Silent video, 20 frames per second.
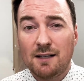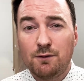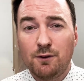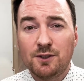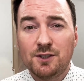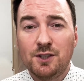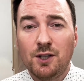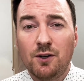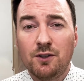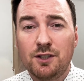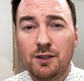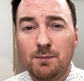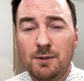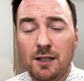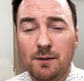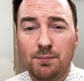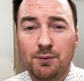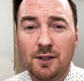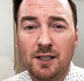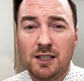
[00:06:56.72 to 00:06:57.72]
is known to be a
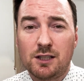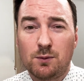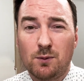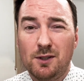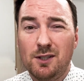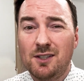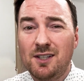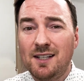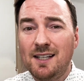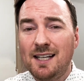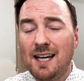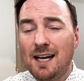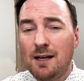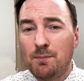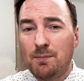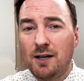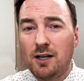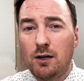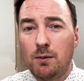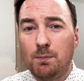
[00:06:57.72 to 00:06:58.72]
place where you're going to get
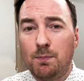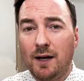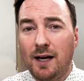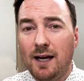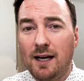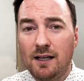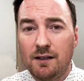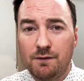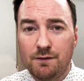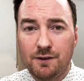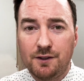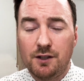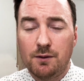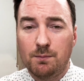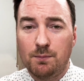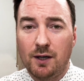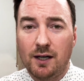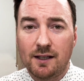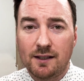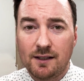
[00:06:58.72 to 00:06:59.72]
better bang for your
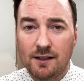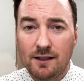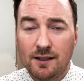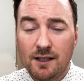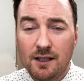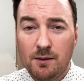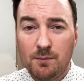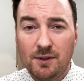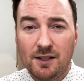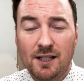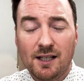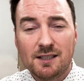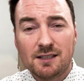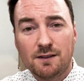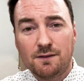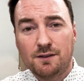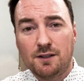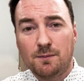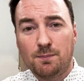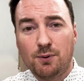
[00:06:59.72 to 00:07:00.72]
buck. Because
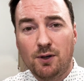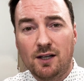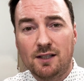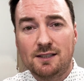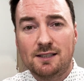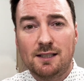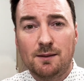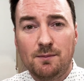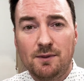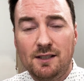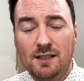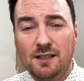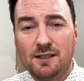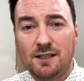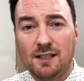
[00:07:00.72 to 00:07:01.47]
of the proximity to